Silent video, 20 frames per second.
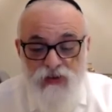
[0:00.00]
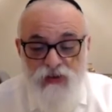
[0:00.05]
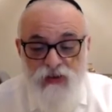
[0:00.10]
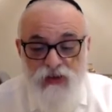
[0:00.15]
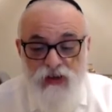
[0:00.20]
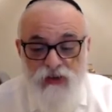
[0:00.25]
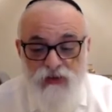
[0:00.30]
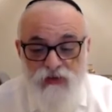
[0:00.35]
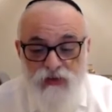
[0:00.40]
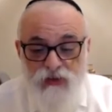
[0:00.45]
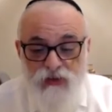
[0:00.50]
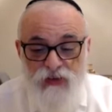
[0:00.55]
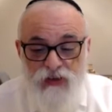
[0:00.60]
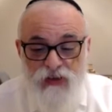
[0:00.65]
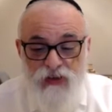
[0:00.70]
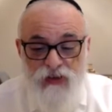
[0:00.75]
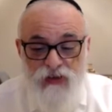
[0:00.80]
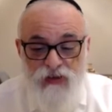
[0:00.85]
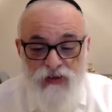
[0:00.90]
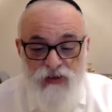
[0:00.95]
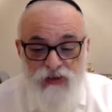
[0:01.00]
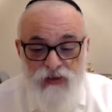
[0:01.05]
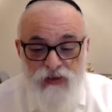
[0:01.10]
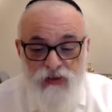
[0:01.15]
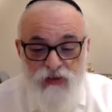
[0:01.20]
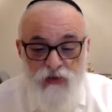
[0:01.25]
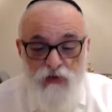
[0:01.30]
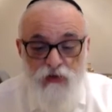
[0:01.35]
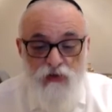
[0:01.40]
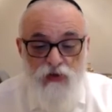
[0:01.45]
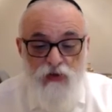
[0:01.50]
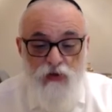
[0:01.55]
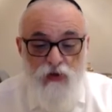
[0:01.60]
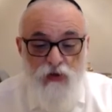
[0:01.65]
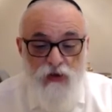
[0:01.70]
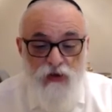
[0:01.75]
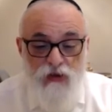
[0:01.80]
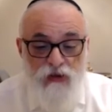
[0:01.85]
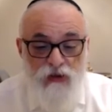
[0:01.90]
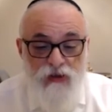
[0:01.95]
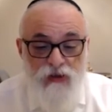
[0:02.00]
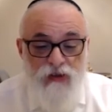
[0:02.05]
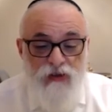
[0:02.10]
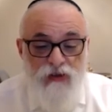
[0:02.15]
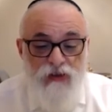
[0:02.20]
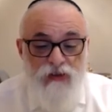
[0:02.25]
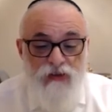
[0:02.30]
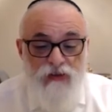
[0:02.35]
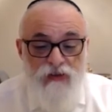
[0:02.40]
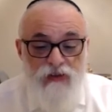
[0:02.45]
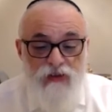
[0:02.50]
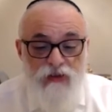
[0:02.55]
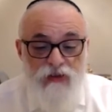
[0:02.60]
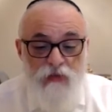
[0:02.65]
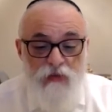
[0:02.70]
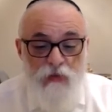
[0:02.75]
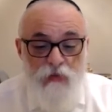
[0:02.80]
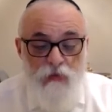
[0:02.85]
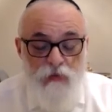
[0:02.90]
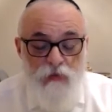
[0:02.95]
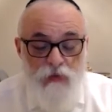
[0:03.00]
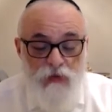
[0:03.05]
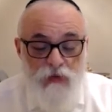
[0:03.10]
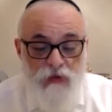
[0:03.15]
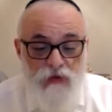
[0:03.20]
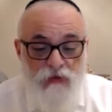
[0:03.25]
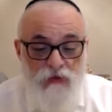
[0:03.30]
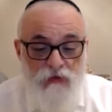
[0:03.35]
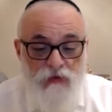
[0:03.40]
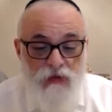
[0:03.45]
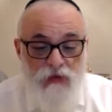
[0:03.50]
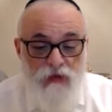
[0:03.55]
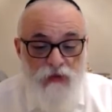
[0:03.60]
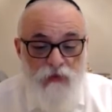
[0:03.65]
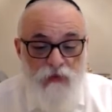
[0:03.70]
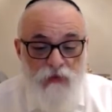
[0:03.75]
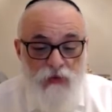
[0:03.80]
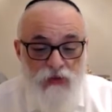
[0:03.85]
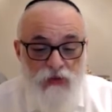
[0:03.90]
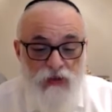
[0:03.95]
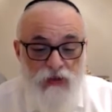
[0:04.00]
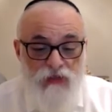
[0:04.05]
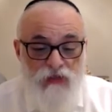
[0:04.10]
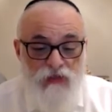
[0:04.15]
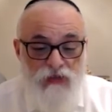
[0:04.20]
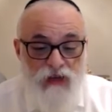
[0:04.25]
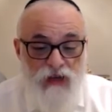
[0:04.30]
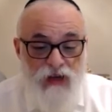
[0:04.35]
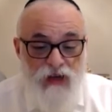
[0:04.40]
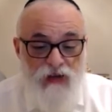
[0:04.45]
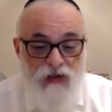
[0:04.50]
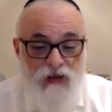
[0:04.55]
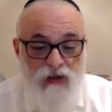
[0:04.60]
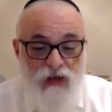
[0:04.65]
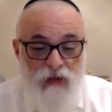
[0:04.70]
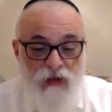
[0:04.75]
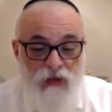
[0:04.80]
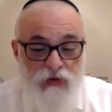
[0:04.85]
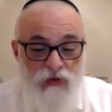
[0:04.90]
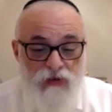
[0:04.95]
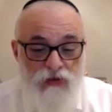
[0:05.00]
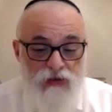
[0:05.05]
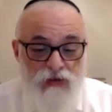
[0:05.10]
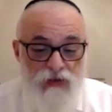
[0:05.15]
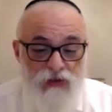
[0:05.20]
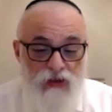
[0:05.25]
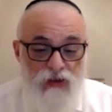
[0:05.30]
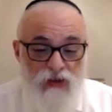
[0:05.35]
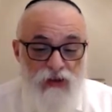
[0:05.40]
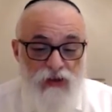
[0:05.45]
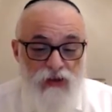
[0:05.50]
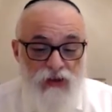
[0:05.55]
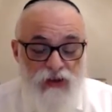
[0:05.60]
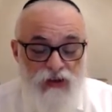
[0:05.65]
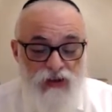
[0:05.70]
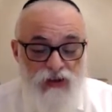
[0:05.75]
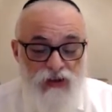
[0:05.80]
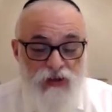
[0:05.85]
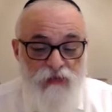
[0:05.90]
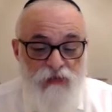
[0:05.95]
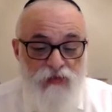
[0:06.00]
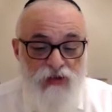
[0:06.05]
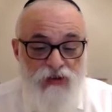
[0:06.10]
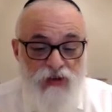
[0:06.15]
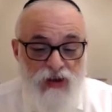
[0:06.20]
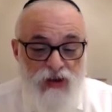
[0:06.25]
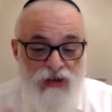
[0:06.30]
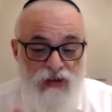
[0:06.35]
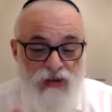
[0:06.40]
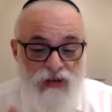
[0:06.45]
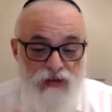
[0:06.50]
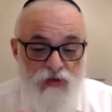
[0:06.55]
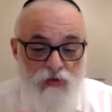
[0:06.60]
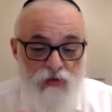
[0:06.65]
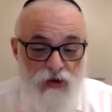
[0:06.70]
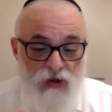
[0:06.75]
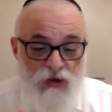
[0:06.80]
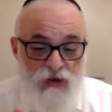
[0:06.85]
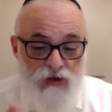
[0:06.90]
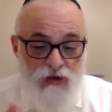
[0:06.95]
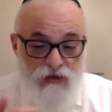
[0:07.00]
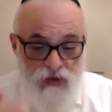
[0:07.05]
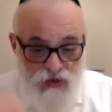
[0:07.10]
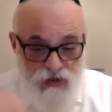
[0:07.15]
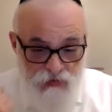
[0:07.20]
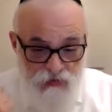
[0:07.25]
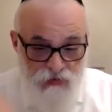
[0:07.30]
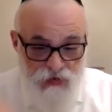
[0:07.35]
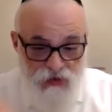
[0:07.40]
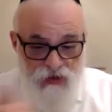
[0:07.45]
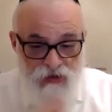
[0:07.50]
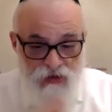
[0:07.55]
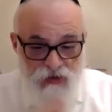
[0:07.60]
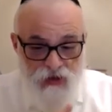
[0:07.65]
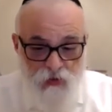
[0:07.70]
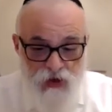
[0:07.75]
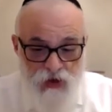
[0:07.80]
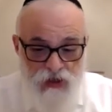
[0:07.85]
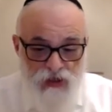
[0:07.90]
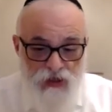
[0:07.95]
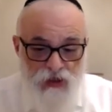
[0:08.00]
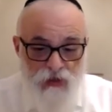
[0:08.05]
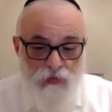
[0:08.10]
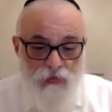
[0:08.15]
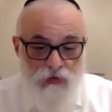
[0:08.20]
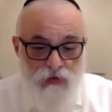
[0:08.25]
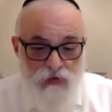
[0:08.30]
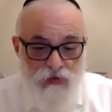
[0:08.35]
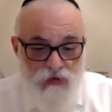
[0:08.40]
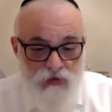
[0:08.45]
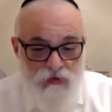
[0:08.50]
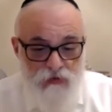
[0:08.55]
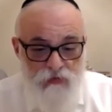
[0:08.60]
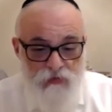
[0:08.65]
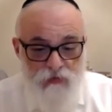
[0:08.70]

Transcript: kavana is whose way? The simple reading the pasuk is v'darkei yechpatz. Hashem desires his ways. Hashem is desiring the ways of the person.